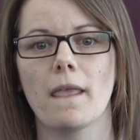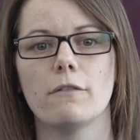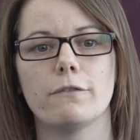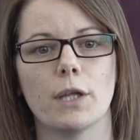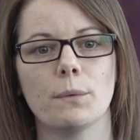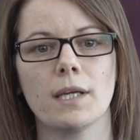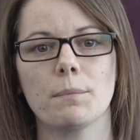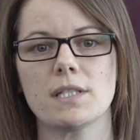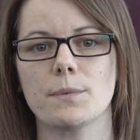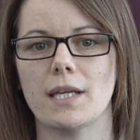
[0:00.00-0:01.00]
flowing
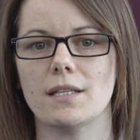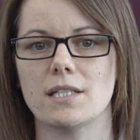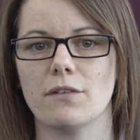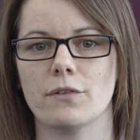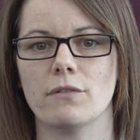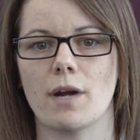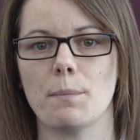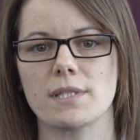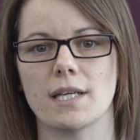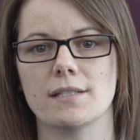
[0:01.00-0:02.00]
between different
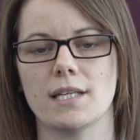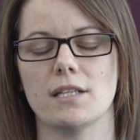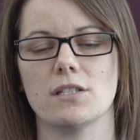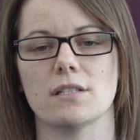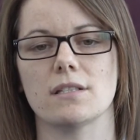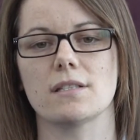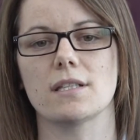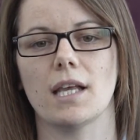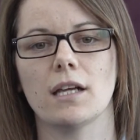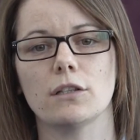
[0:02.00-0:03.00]
representations,
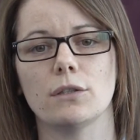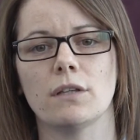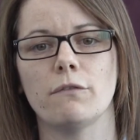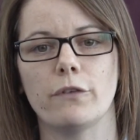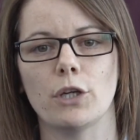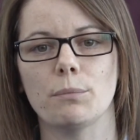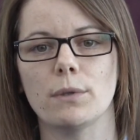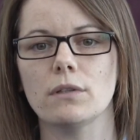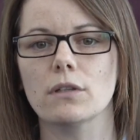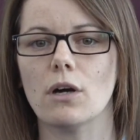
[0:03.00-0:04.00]
including
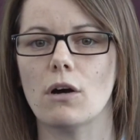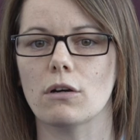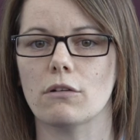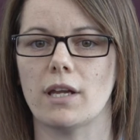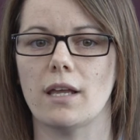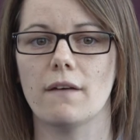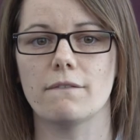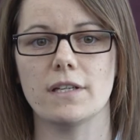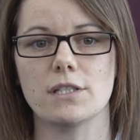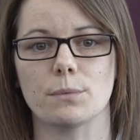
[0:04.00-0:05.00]
verbal, concrete,
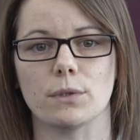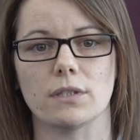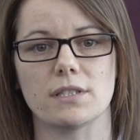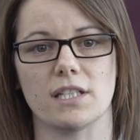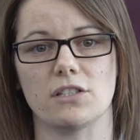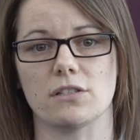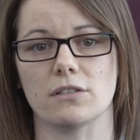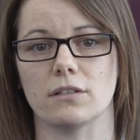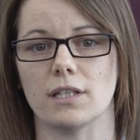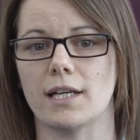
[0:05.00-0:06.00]
visual,
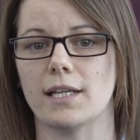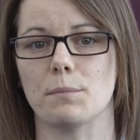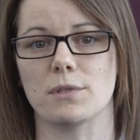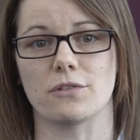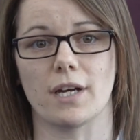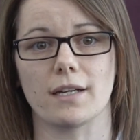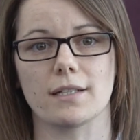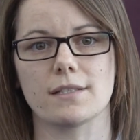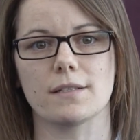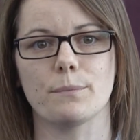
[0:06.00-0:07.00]
digital, and
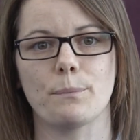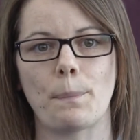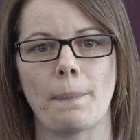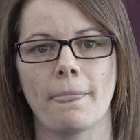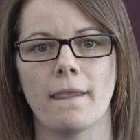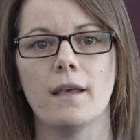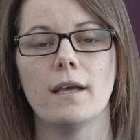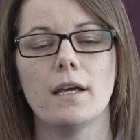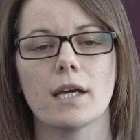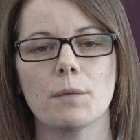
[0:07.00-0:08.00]
abstract.
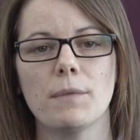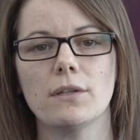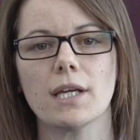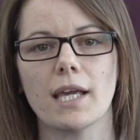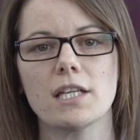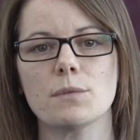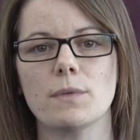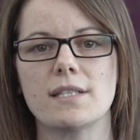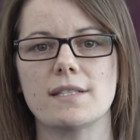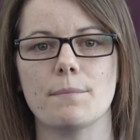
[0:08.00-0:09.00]
Communication
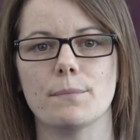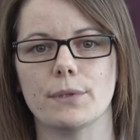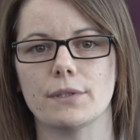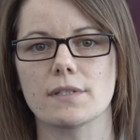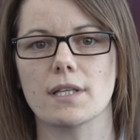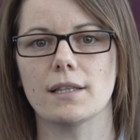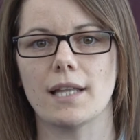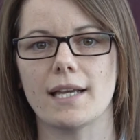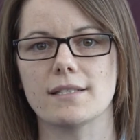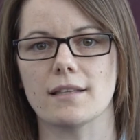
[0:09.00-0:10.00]
with symbols
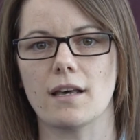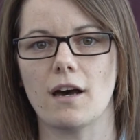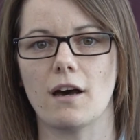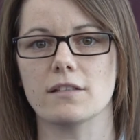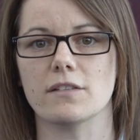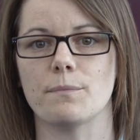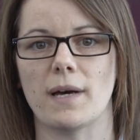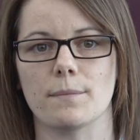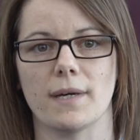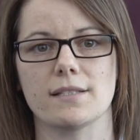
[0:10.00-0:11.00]
lies at the heart of
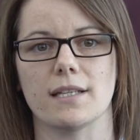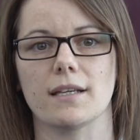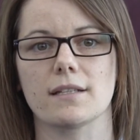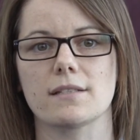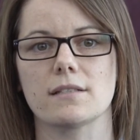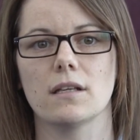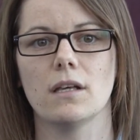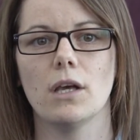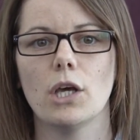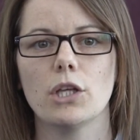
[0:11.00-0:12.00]
mathematics.
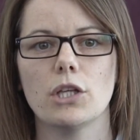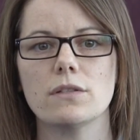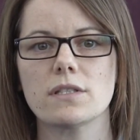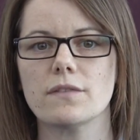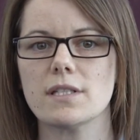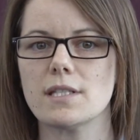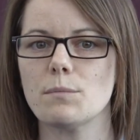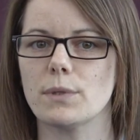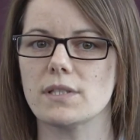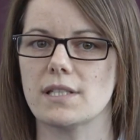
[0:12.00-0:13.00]
Use of the
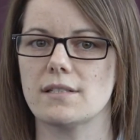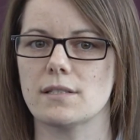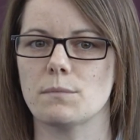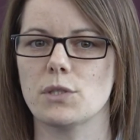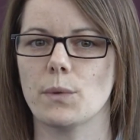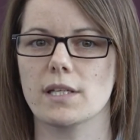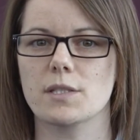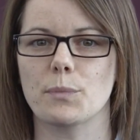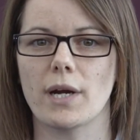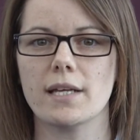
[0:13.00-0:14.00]
symbol system to
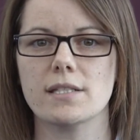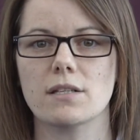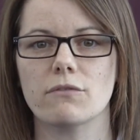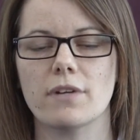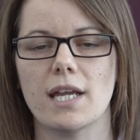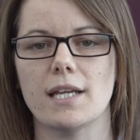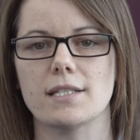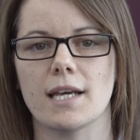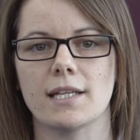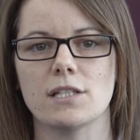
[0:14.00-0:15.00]
express, read,
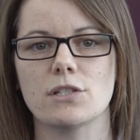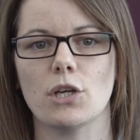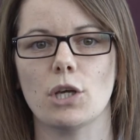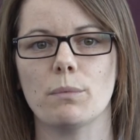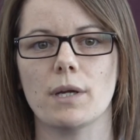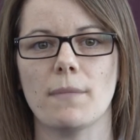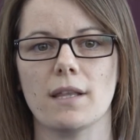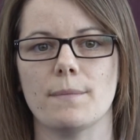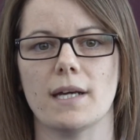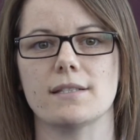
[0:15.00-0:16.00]
and interpret
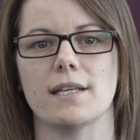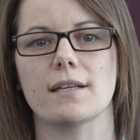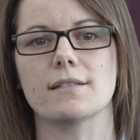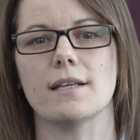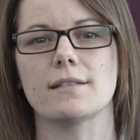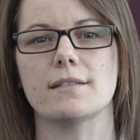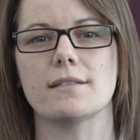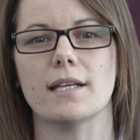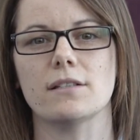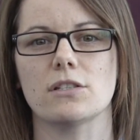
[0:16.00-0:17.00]
mathematics is
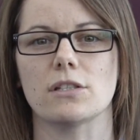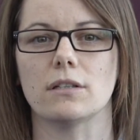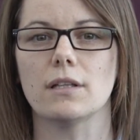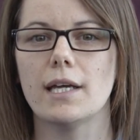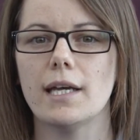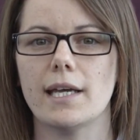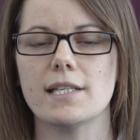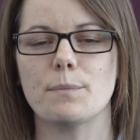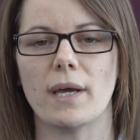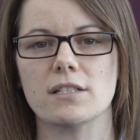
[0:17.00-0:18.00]
essential,
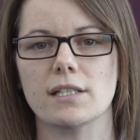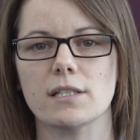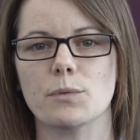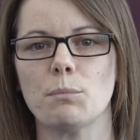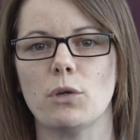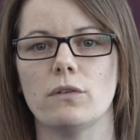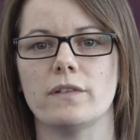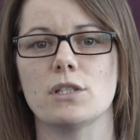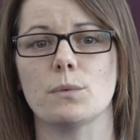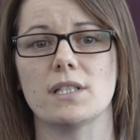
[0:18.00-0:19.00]
especially as we move
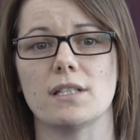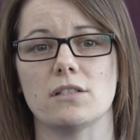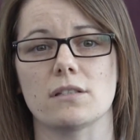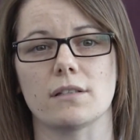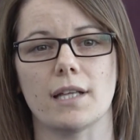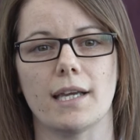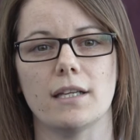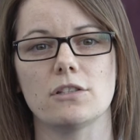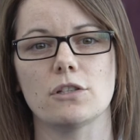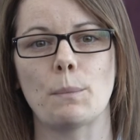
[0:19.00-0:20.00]
into a digital
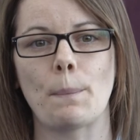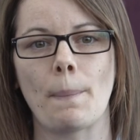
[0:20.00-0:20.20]
age.